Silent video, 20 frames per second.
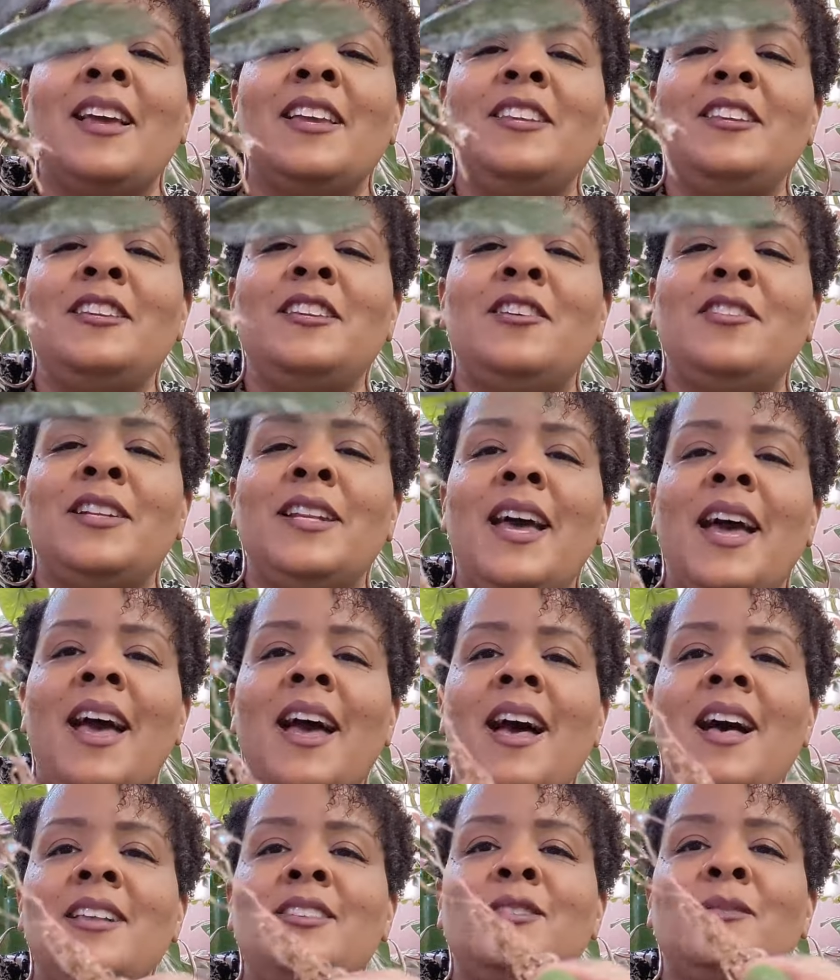You know, and it
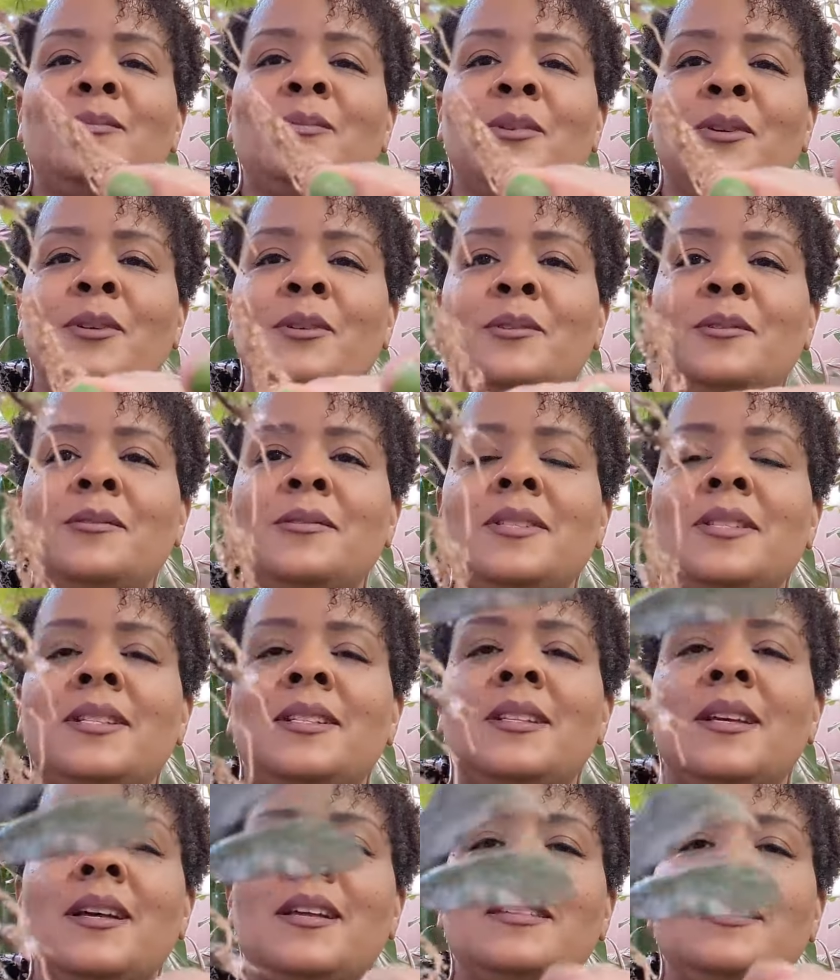has roots.
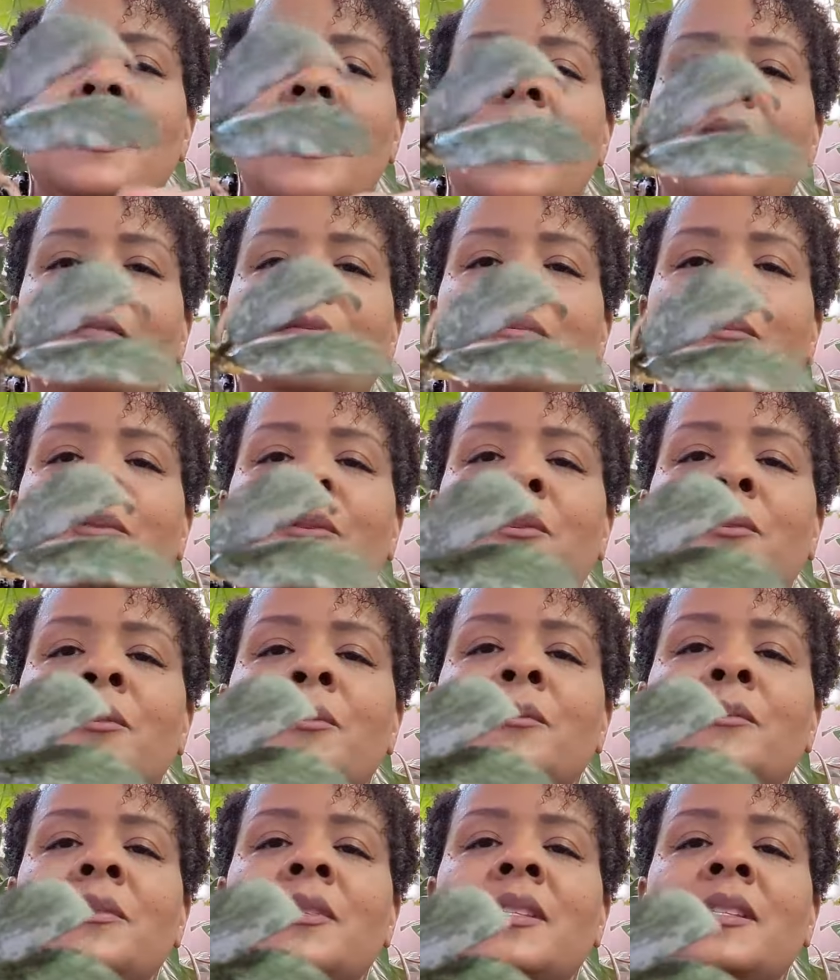It does have
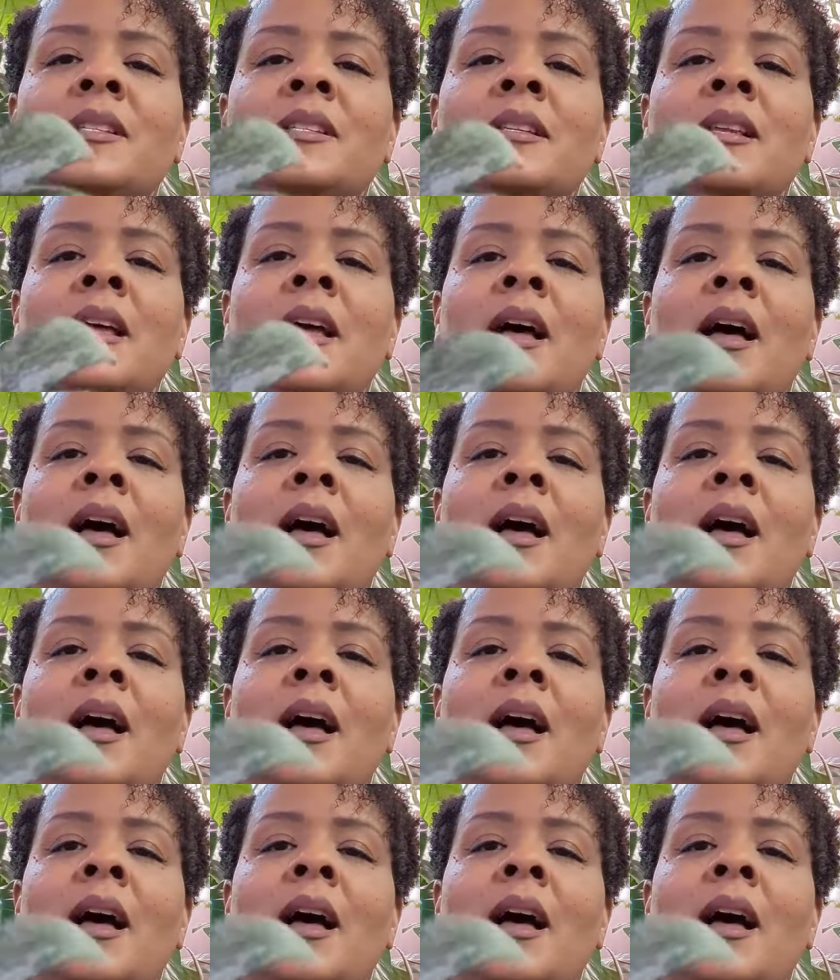roots.